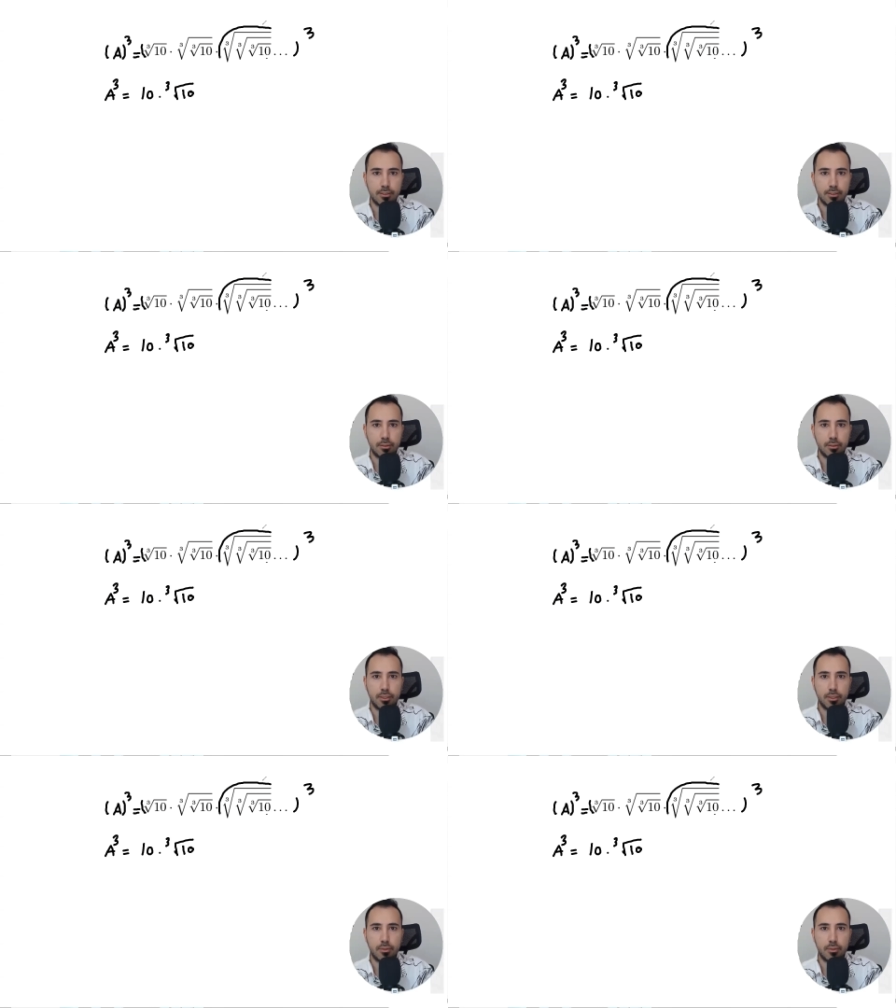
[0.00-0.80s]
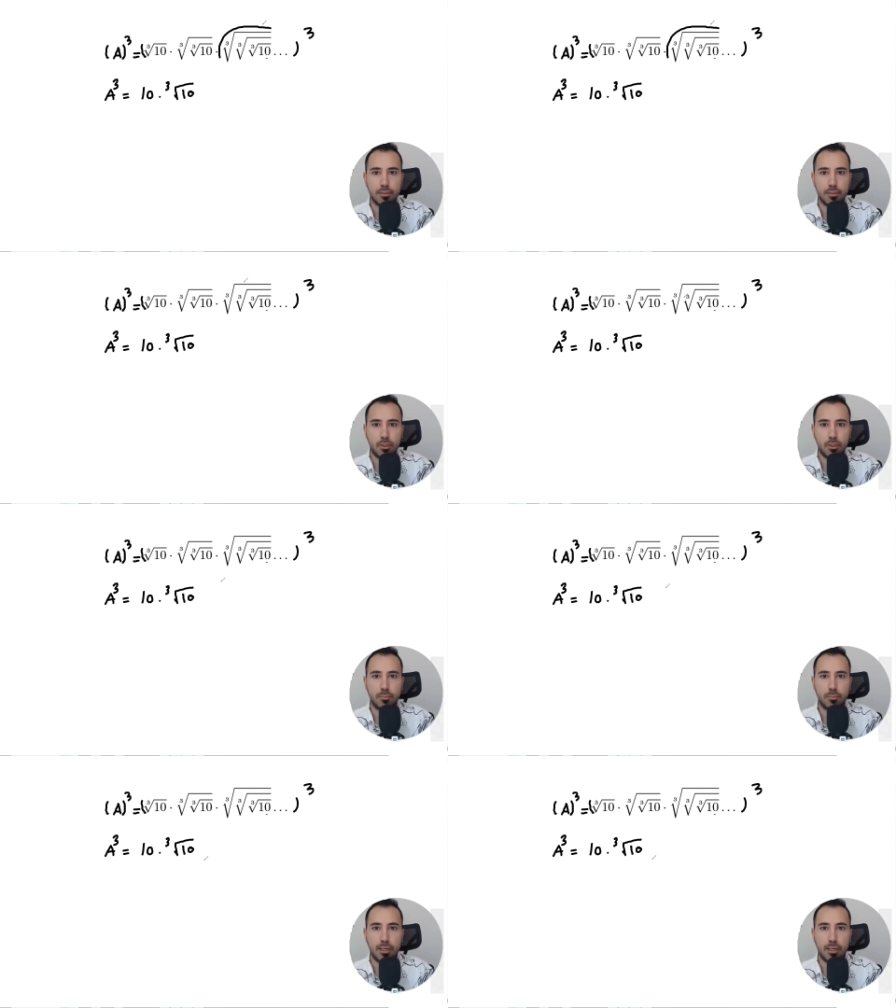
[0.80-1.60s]
So I'm going to write it
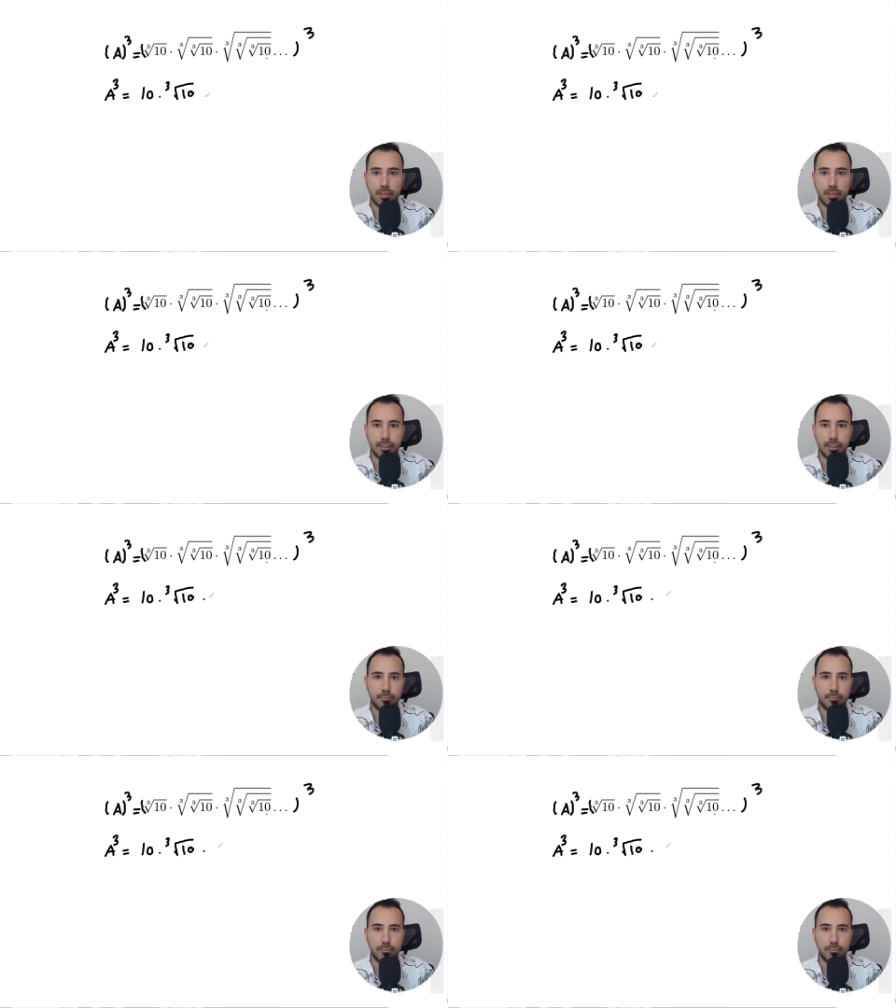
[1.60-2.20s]
multiplied by.